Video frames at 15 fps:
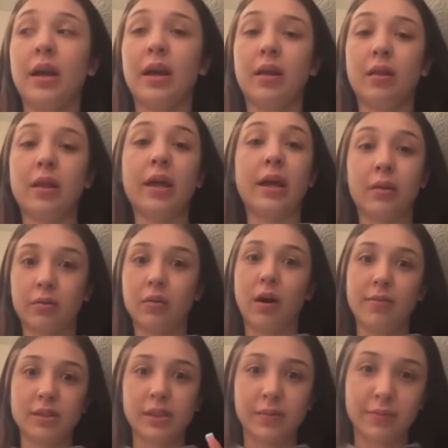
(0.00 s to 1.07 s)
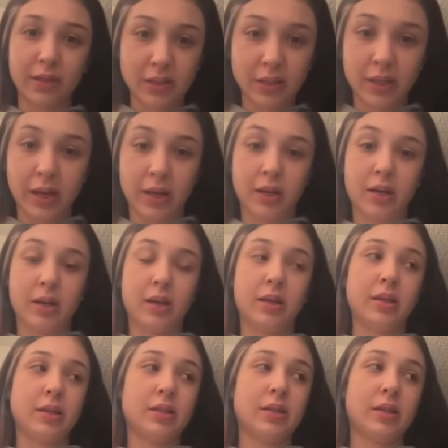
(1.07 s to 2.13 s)
And they obviously investigated
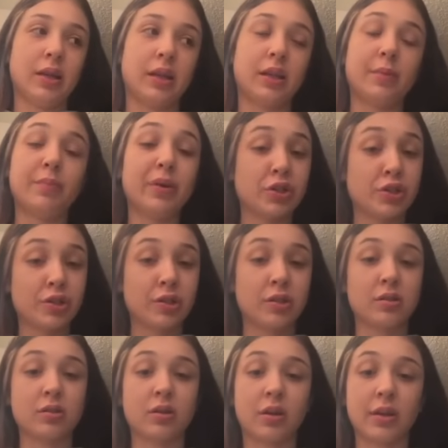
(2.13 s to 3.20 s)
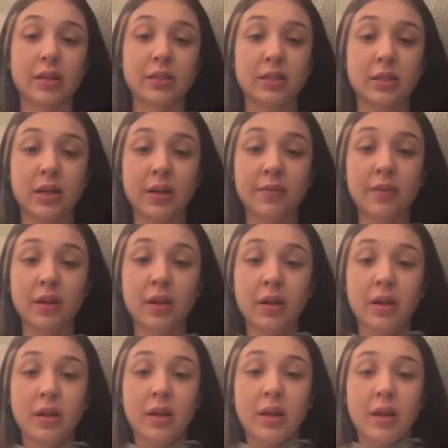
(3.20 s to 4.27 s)
it. They did like the pictures, all that stuff.
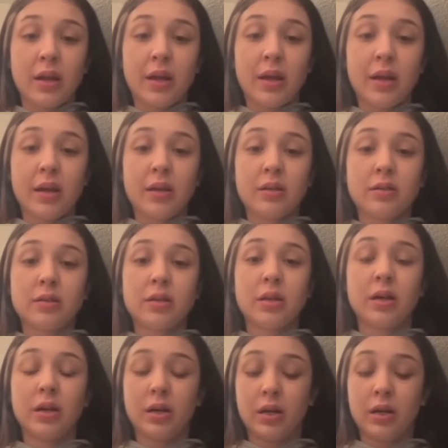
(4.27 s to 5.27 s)
And